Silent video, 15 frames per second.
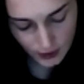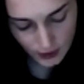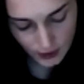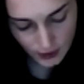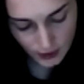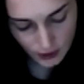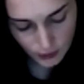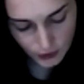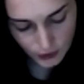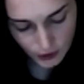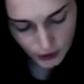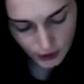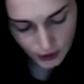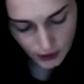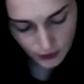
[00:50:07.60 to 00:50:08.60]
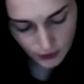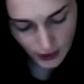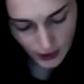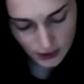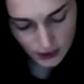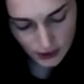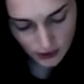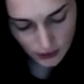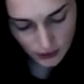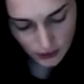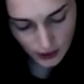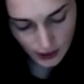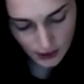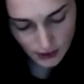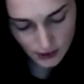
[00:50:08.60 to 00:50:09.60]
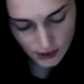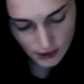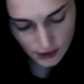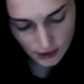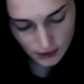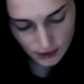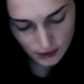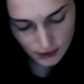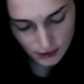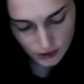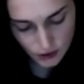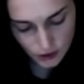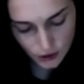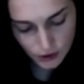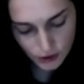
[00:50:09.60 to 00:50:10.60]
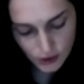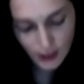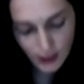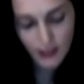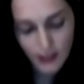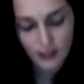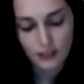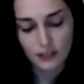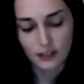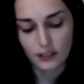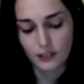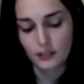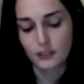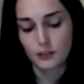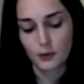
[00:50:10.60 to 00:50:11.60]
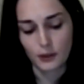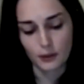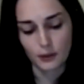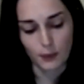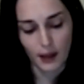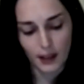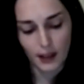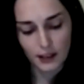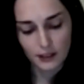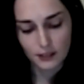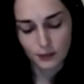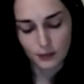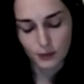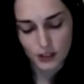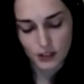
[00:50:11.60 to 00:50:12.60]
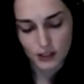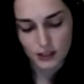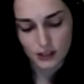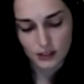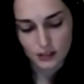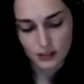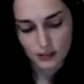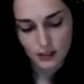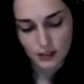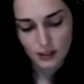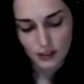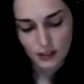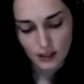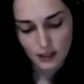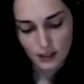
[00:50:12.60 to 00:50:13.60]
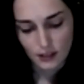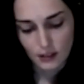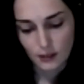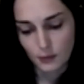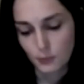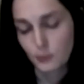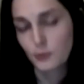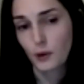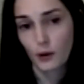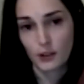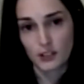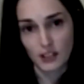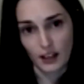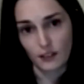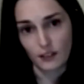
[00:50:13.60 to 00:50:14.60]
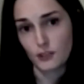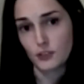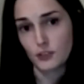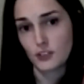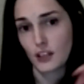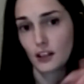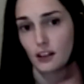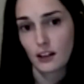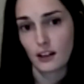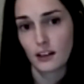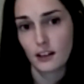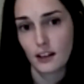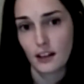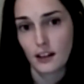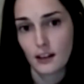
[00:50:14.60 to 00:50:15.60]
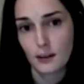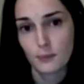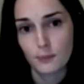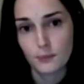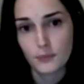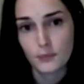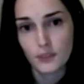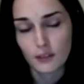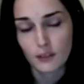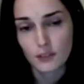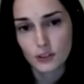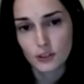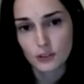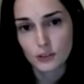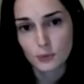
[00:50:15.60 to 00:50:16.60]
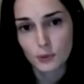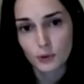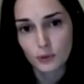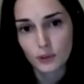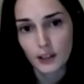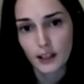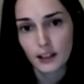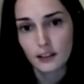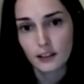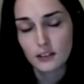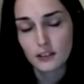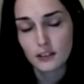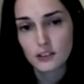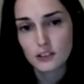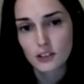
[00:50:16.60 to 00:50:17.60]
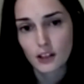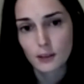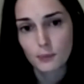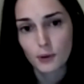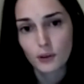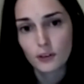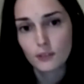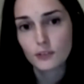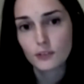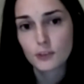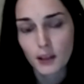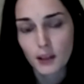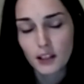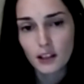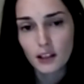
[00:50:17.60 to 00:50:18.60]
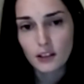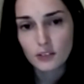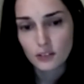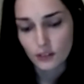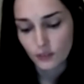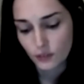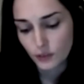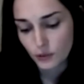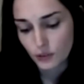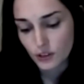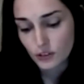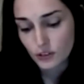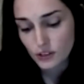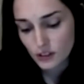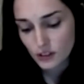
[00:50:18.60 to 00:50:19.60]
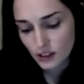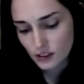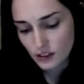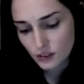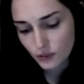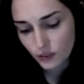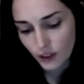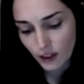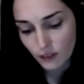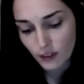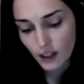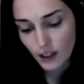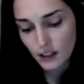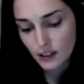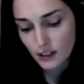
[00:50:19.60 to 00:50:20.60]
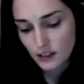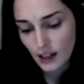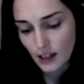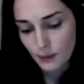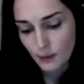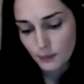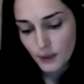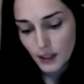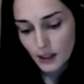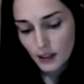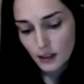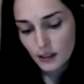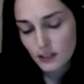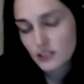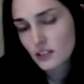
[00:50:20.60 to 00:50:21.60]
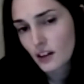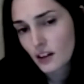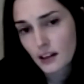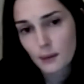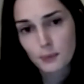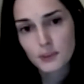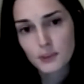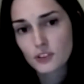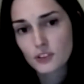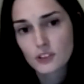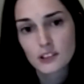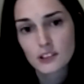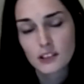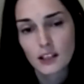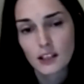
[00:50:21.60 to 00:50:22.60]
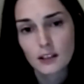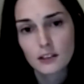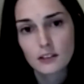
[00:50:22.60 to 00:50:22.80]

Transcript: we've got an event on next Tuesday, on the 12th of May, which is going to have Uzetta, Never Too Small, and the Designer Motive speaking. So if you're interested, it's a free event. The sign up is just send